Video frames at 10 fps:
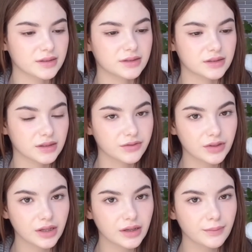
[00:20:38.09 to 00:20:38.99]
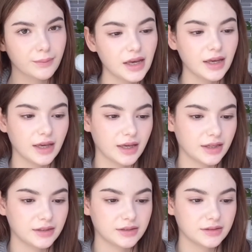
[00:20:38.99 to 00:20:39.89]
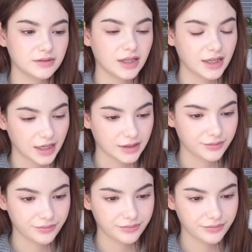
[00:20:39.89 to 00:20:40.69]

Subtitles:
delivery. And again,